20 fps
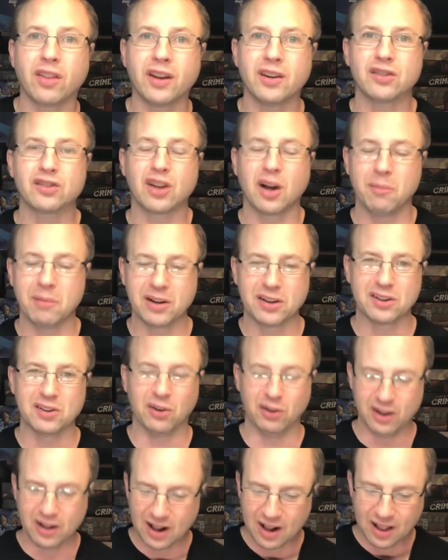that is coming
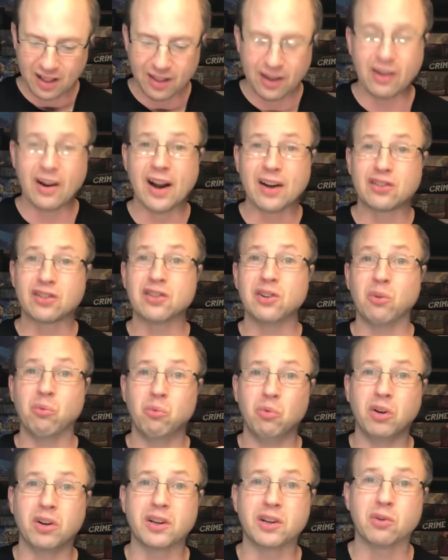soon. They're actually a
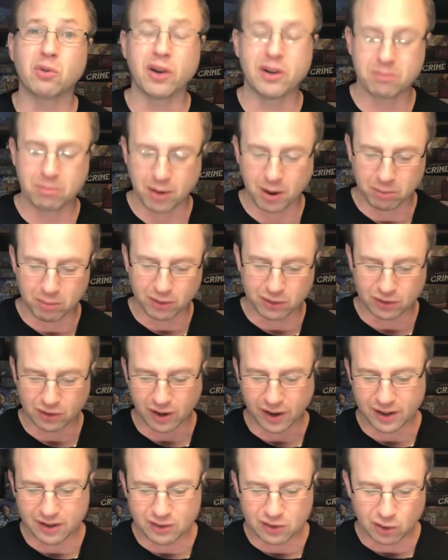really great publisher.
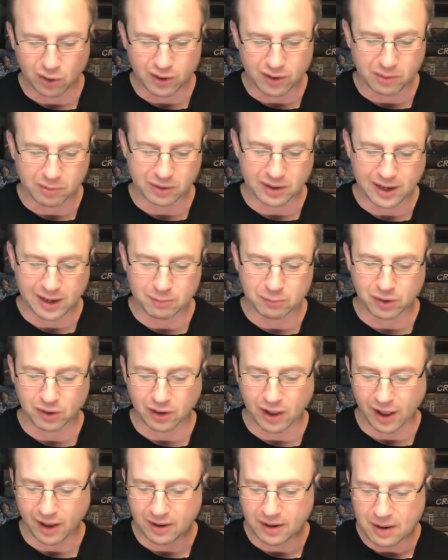I enjoy their games a
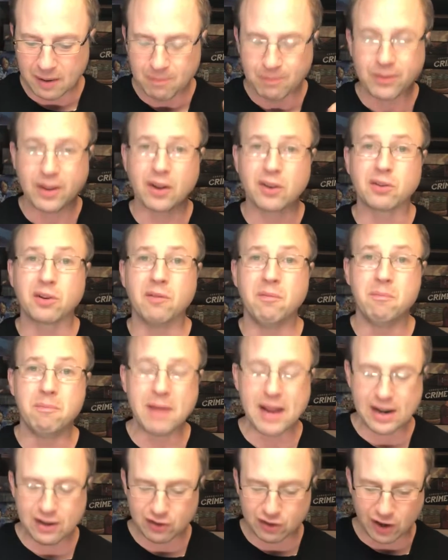lot. I also have
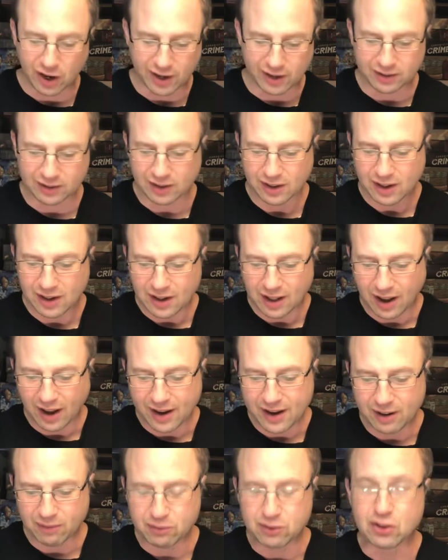Mage Knight. I
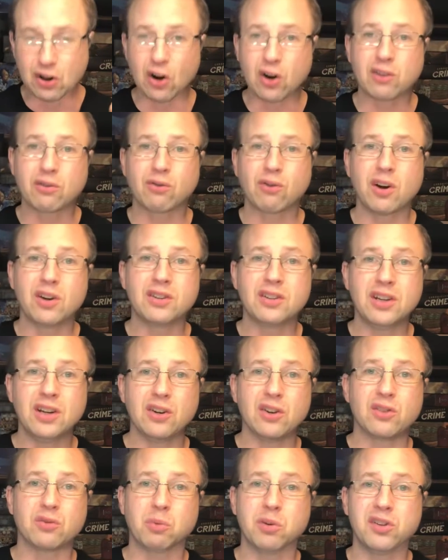have Dark
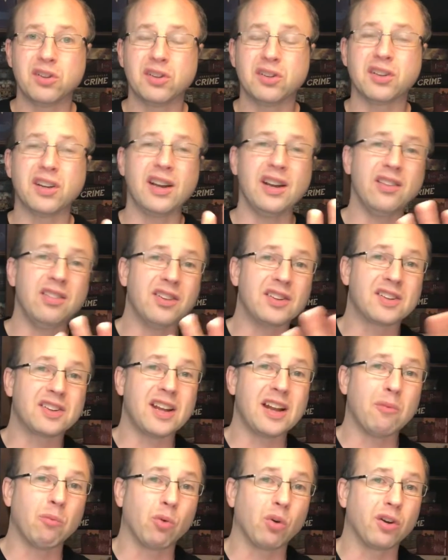Frontiers, which is in the
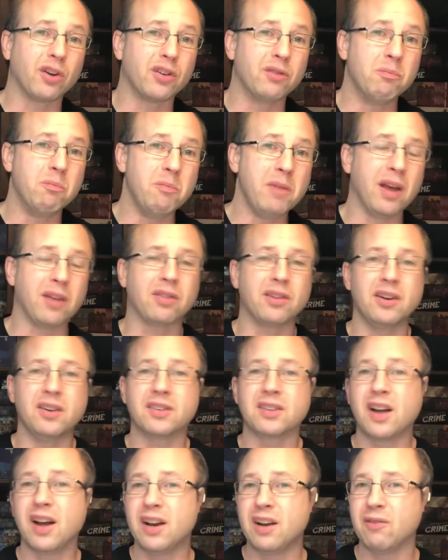same world as Myth, and
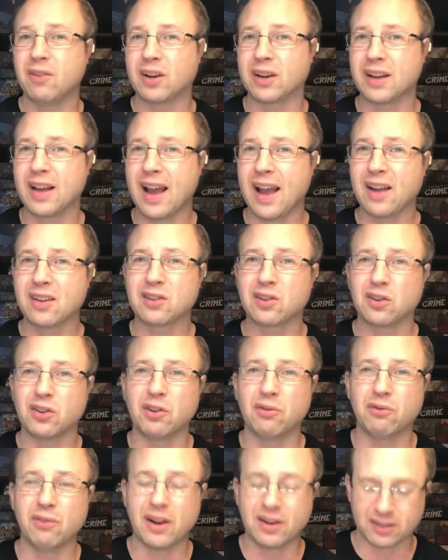it's kind of a castle
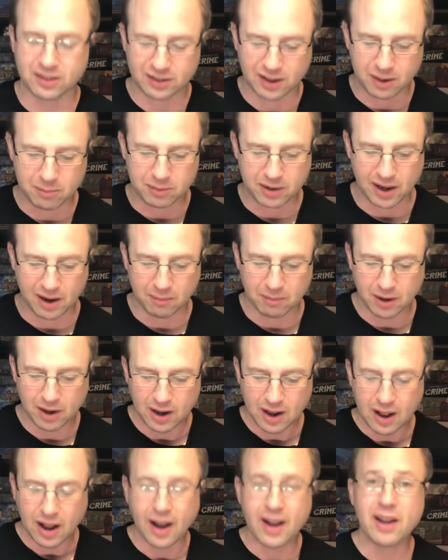defense type game.
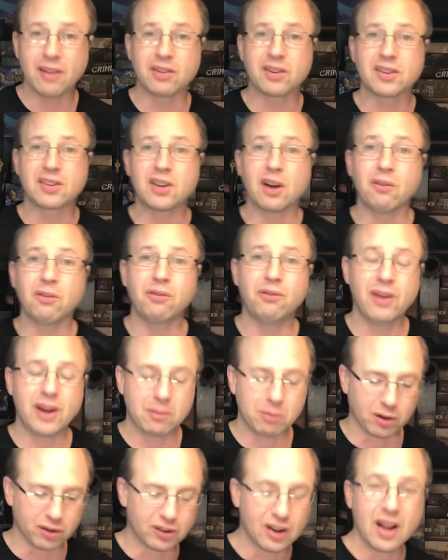I have Stuffed
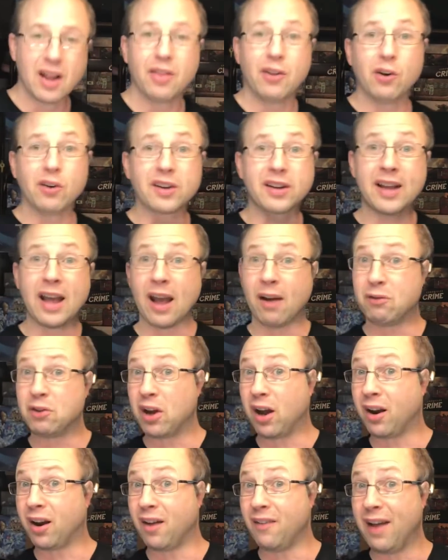Fables. There's a
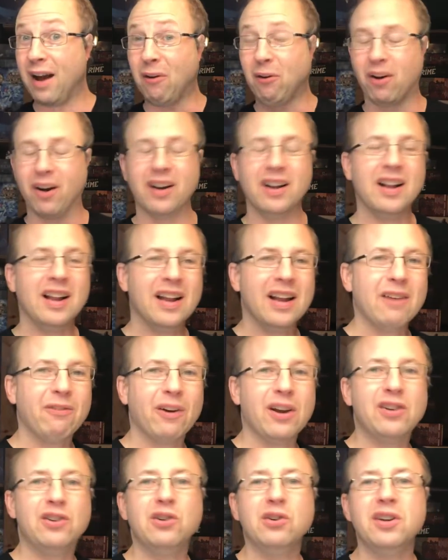caveat on that one. If
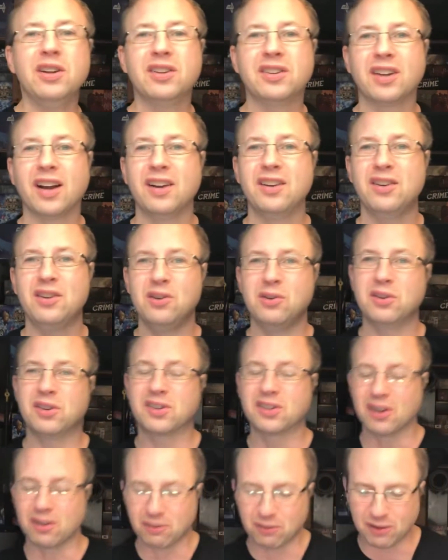I do decide to do
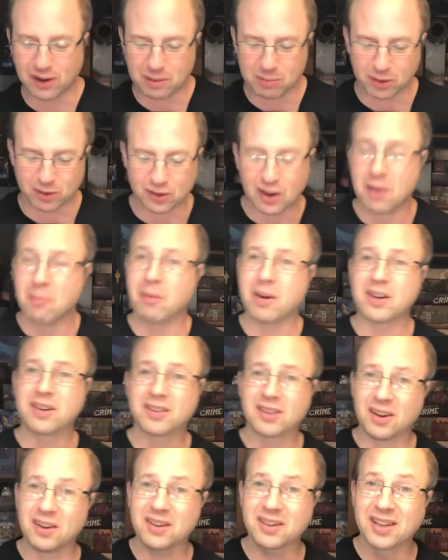Stuffed Fables, my
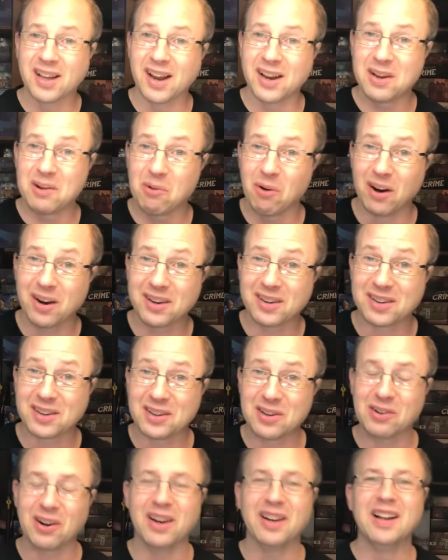son said he wants to
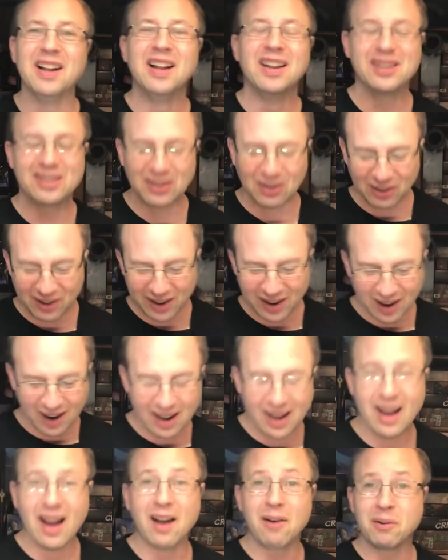do it. So
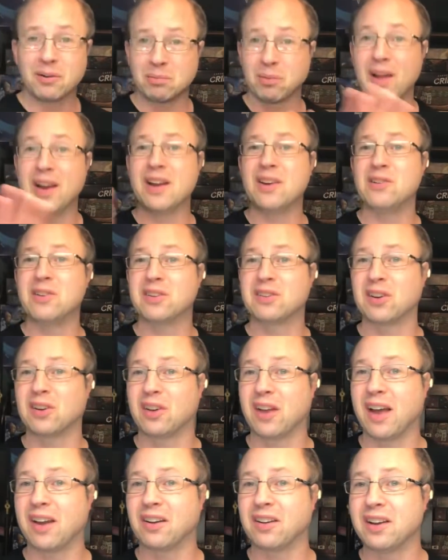I was planning to do this a
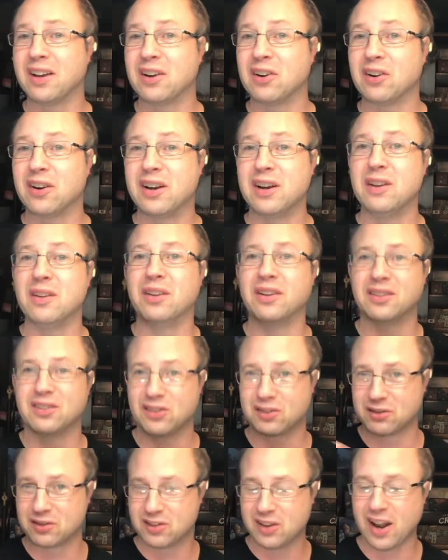lot later in the
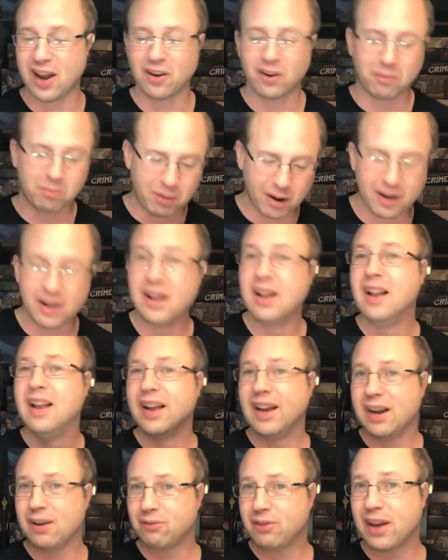channel, but
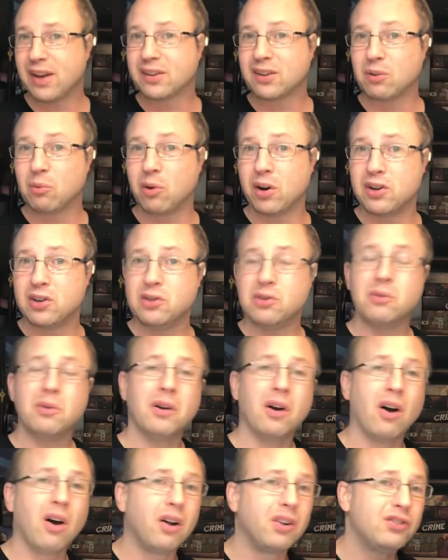if that's the one you
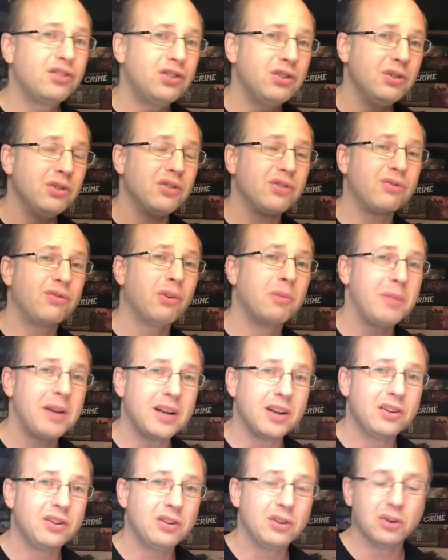all choose for me
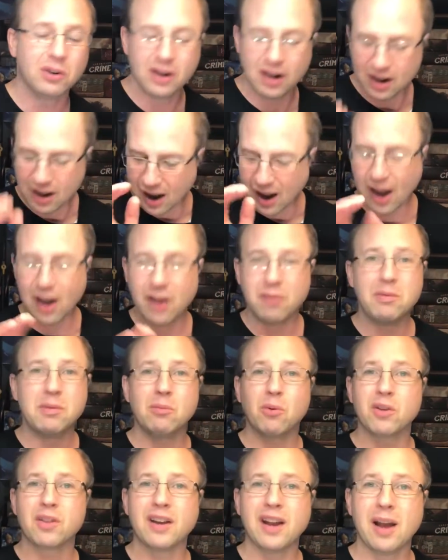to do, I'd be
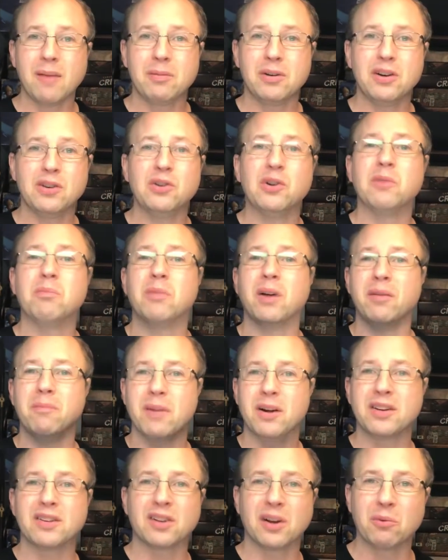more than happy to do it, but
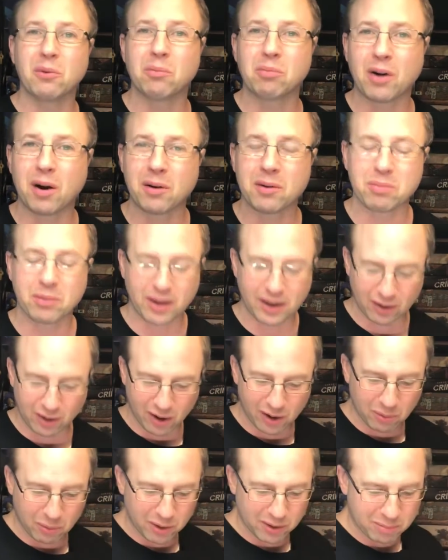my son will probably play
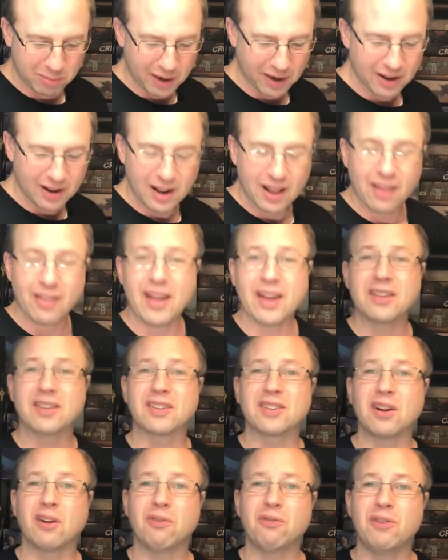along with me. That's
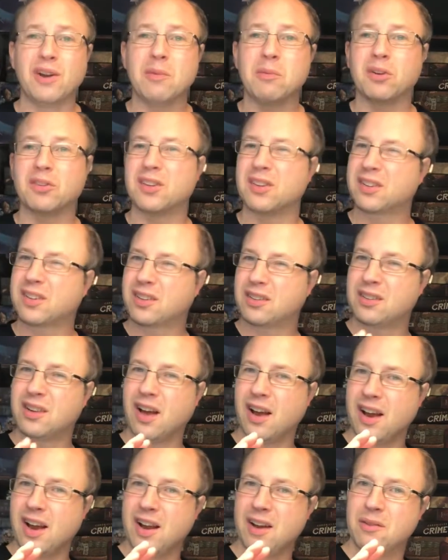Stuffed Fables. It's
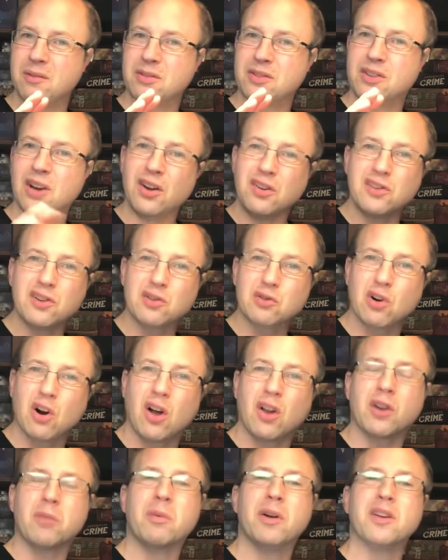a dungeon
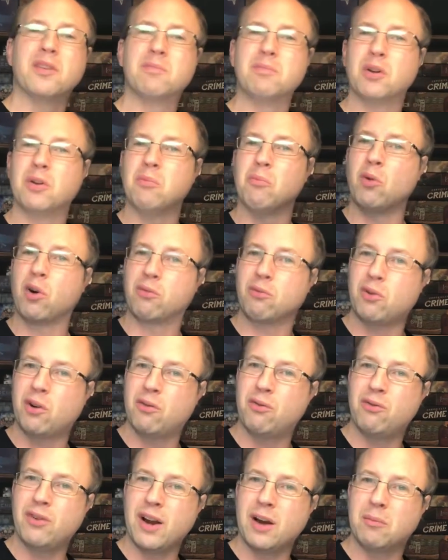crawler, but it's built more for a
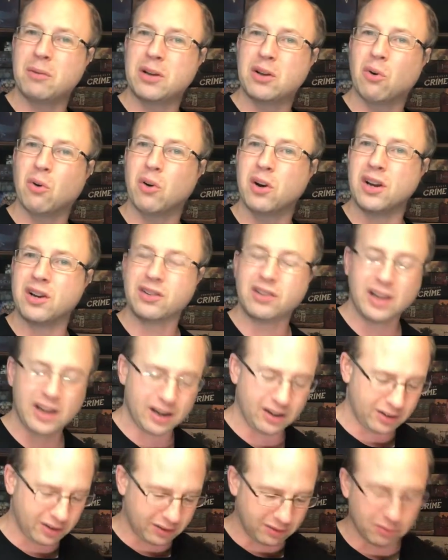
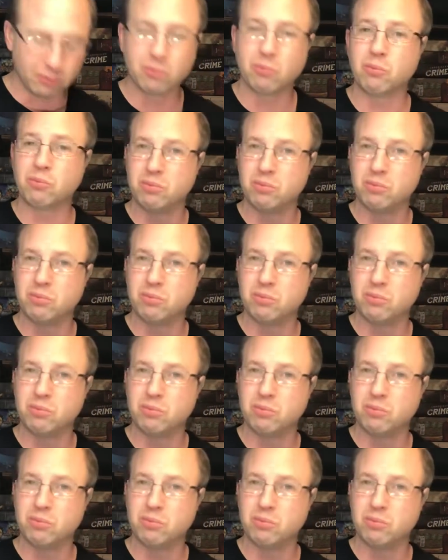family-orientated